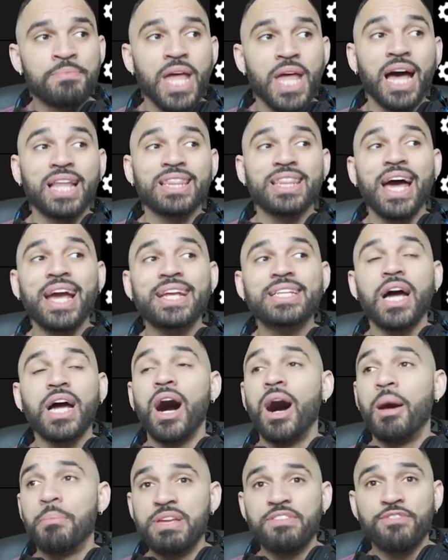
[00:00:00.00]
I liked
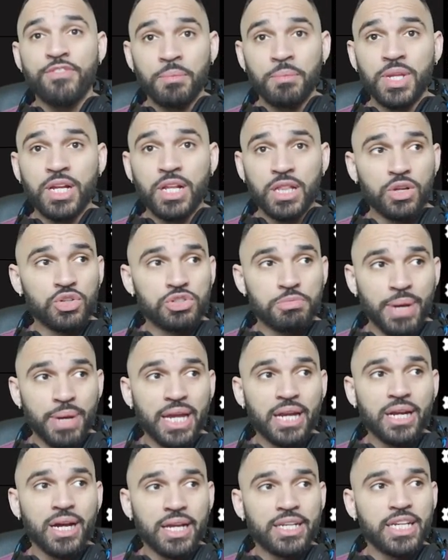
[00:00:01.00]
Ambi from the closed
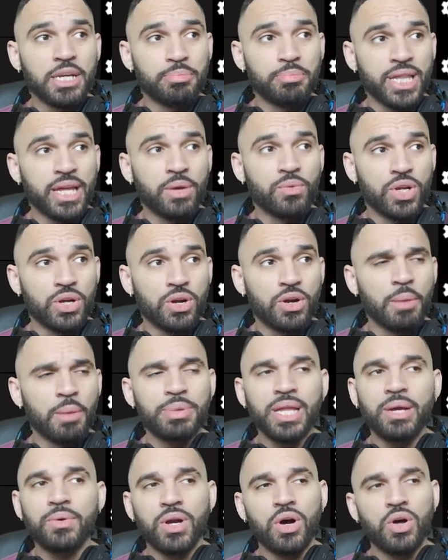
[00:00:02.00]
beta. I did play with her. I
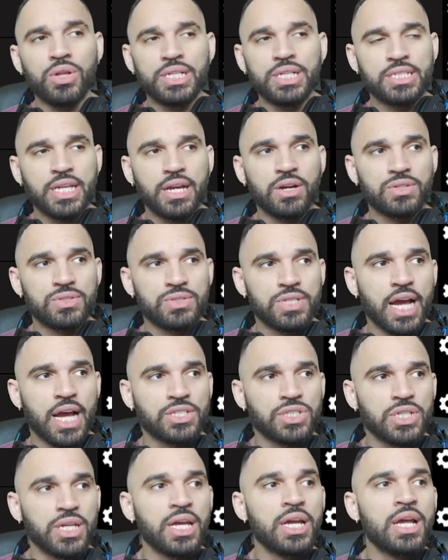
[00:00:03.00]
play with all these characters,
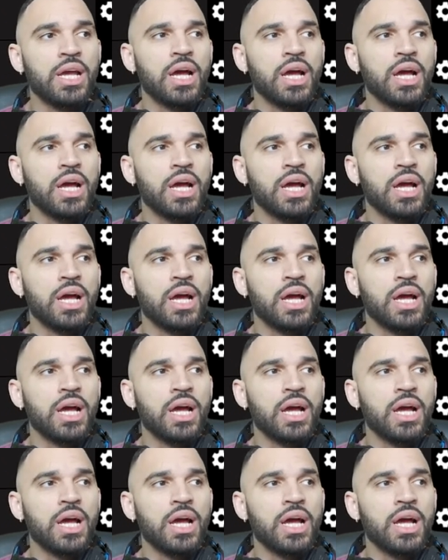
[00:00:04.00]
actually.